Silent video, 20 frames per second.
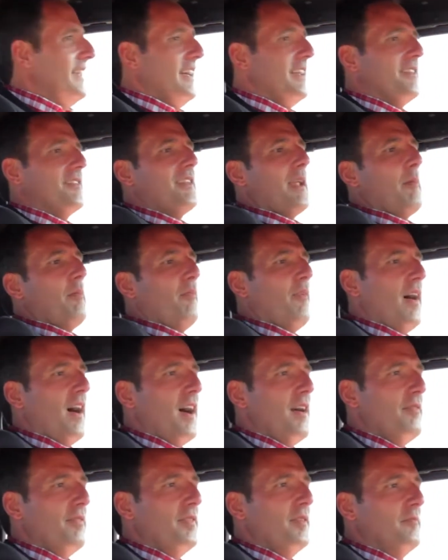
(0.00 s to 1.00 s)
And then step
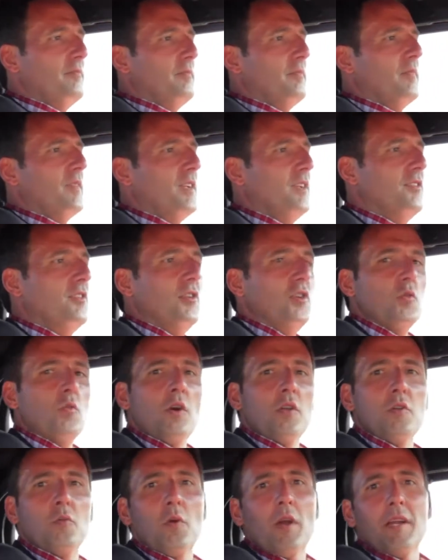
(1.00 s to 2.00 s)
five, continue
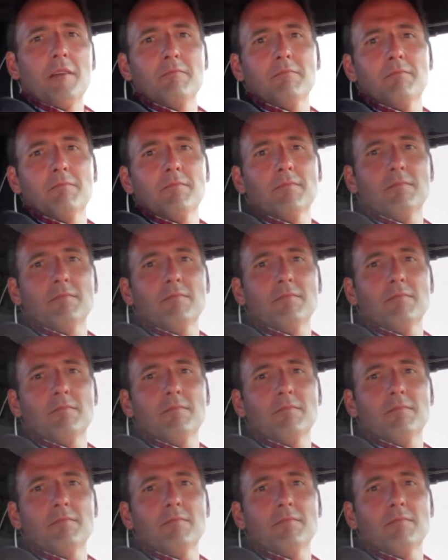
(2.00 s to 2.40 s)
on your way.